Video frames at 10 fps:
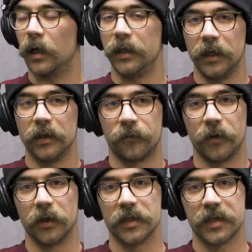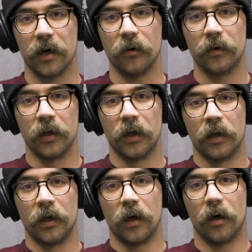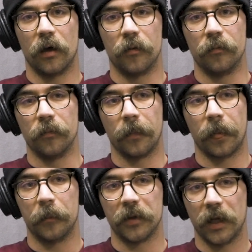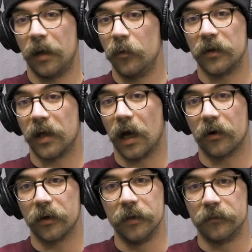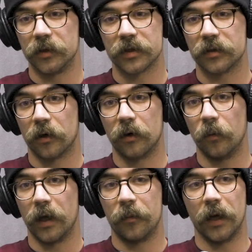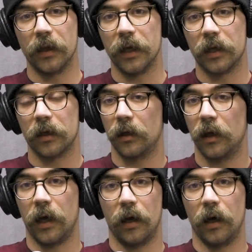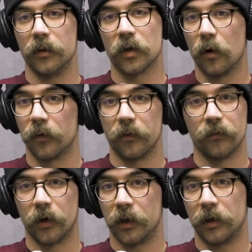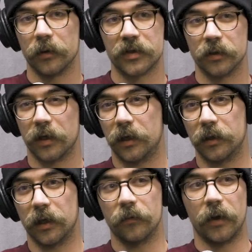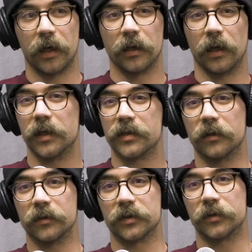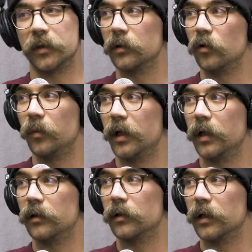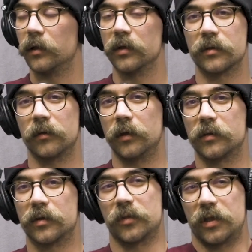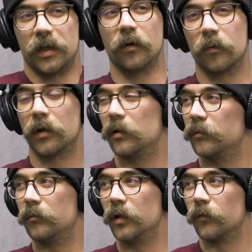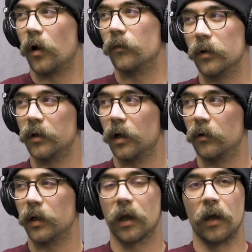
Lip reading: I needed to figure this out. But then I moved to Calgary just on a whim. I was over at Vernon. I was still kind of getting recognized out in the street a little bit, and like and some shit you don't want to be involved with, you know,